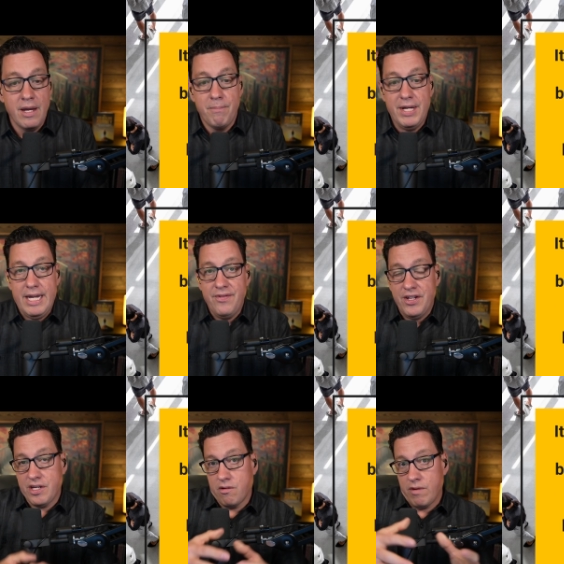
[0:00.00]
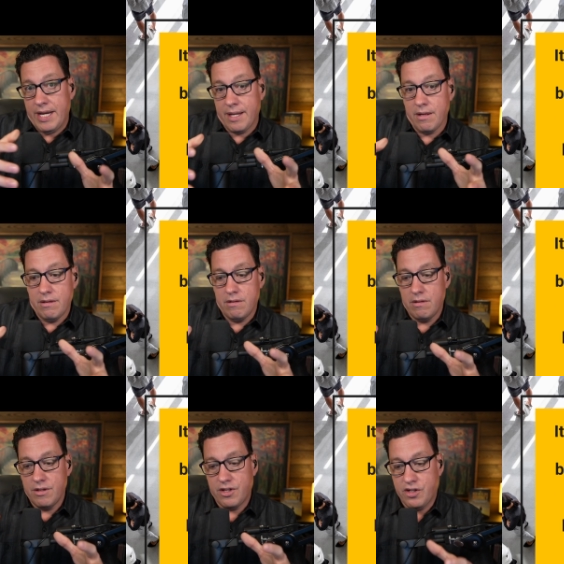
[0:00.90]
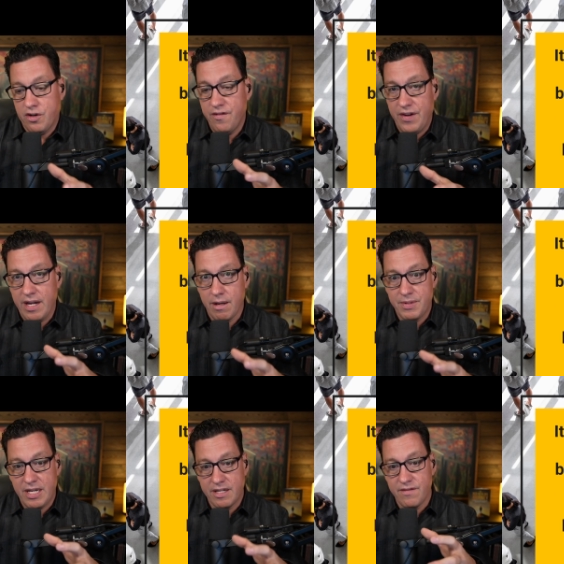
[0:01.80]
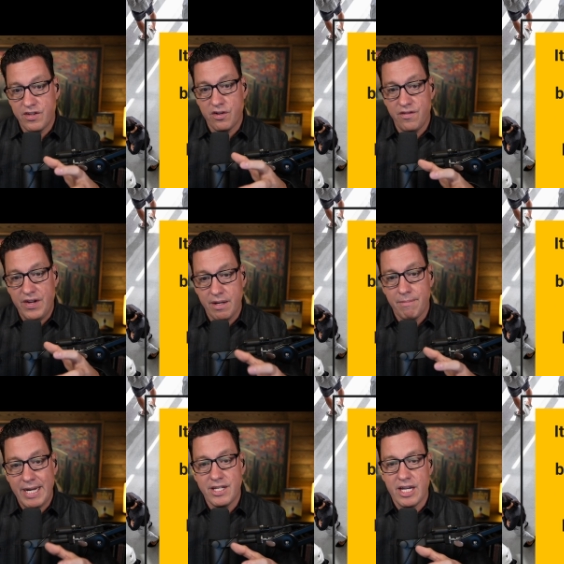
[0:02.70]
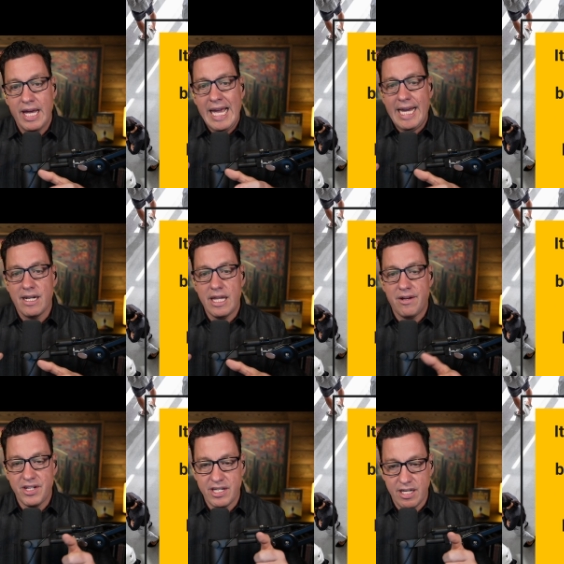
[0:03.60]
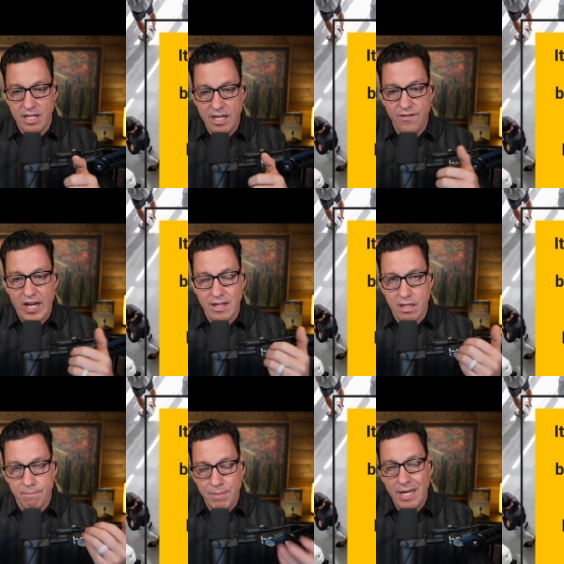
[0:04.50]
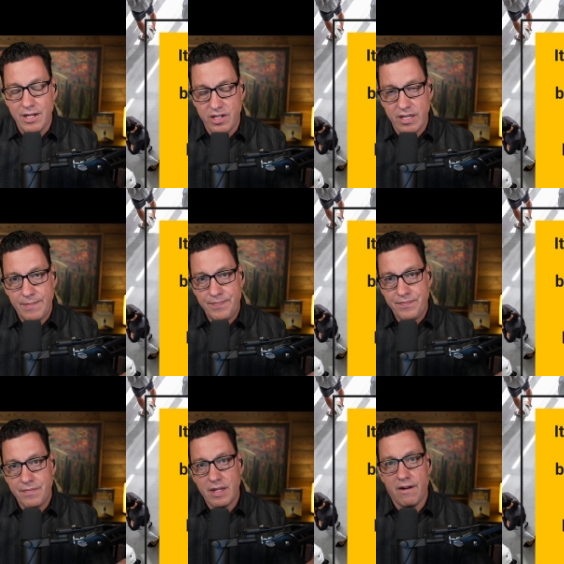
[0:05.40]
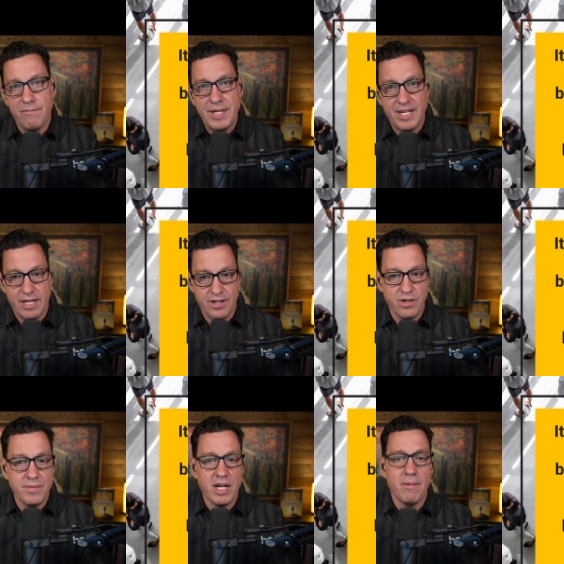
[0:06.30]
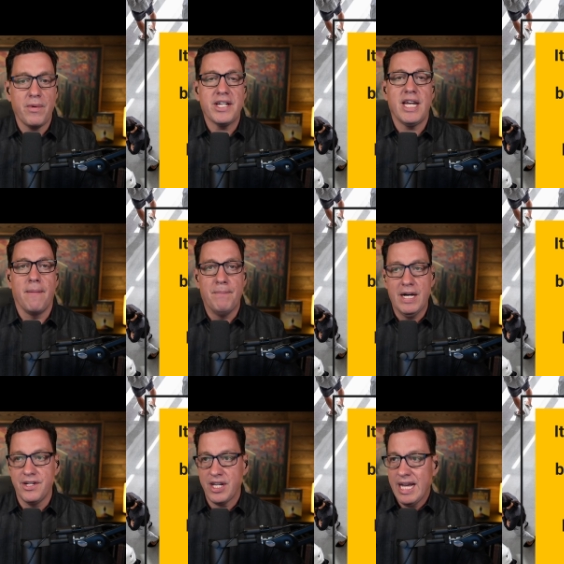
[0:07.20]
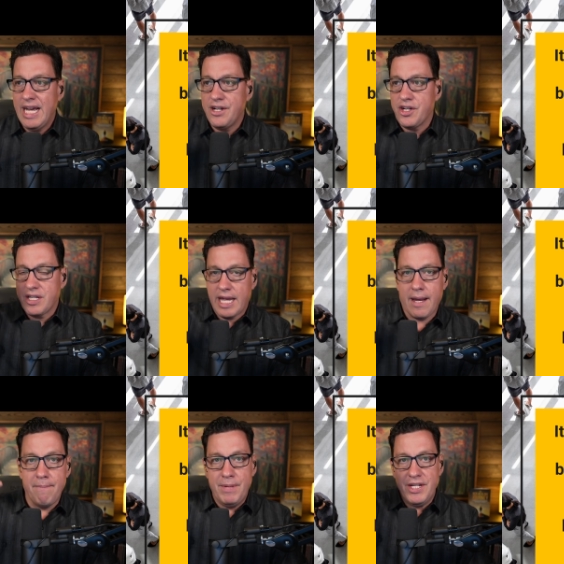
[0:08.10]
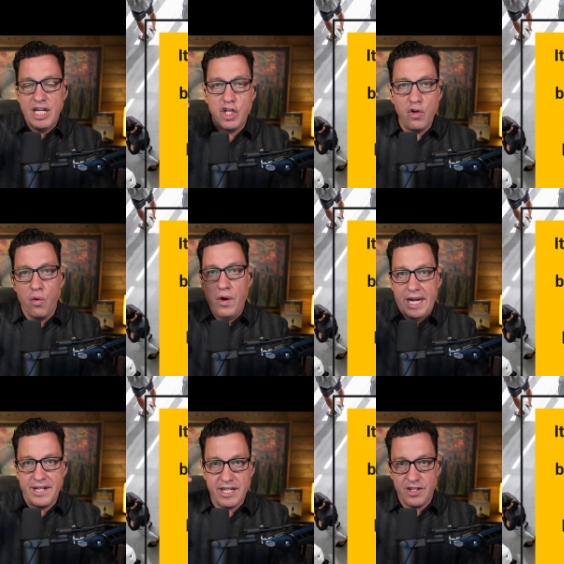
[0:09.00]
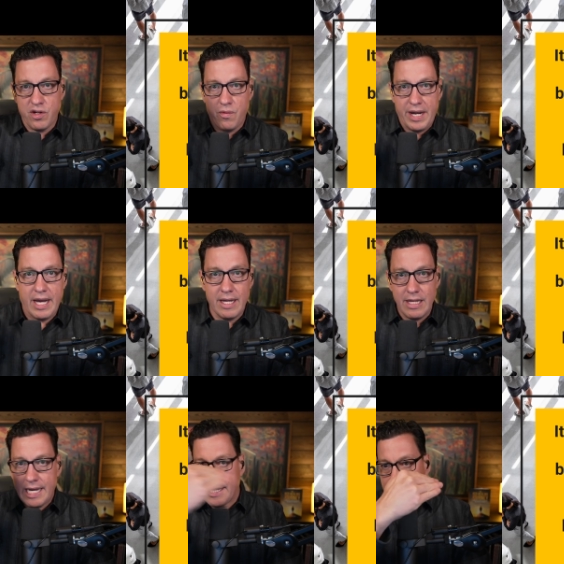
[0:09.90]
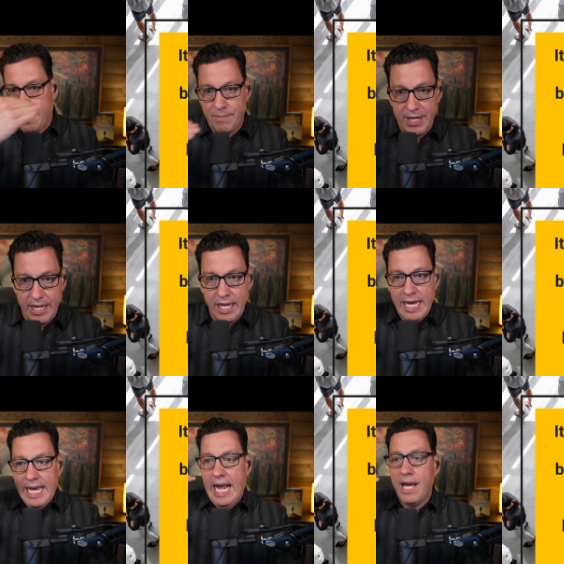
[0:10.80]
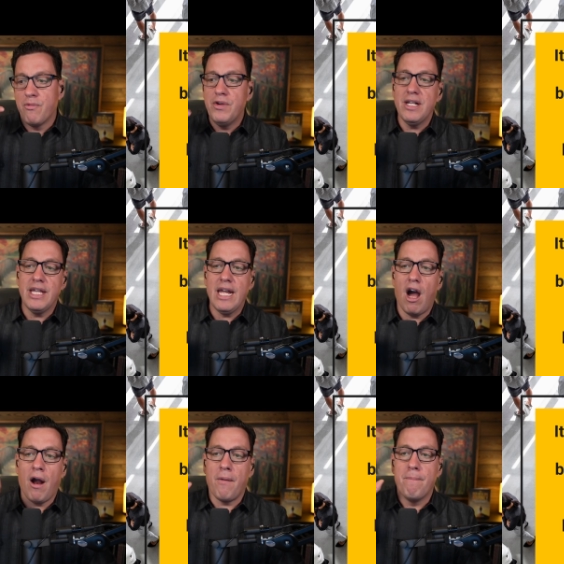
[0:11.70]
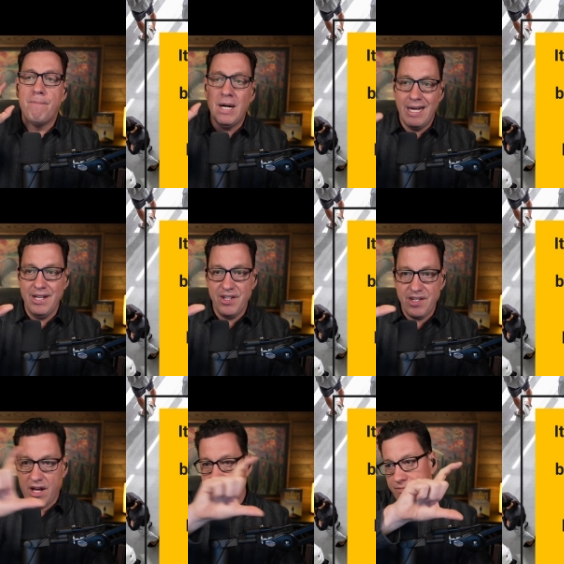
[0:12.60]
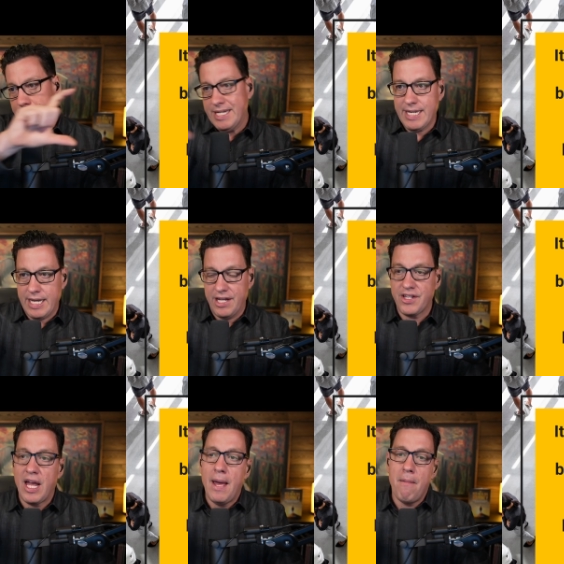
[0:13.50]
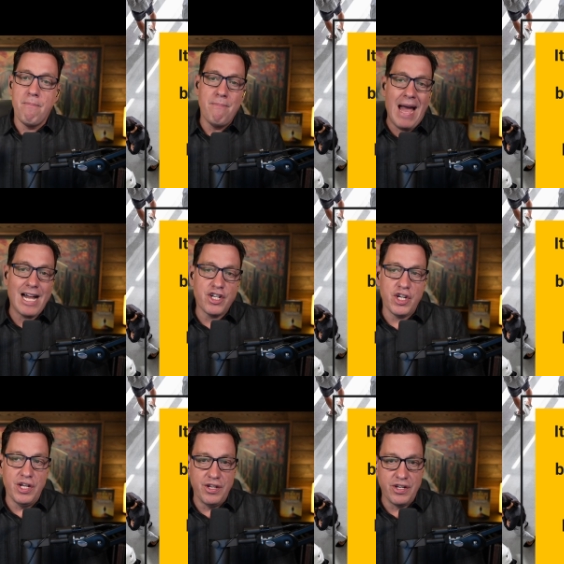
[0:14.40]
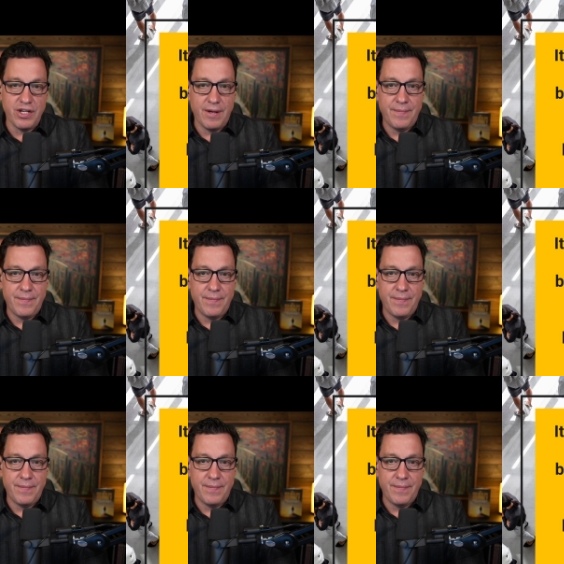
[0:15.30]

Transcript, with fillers: But in this chronic serving, obsessive serving mindset, it allows us to live in the buzz of busyness. You know what I'm talking about when I say a buzz? It's just like a busy noise that's going on, lots happening. And really, our buzz of busyness matches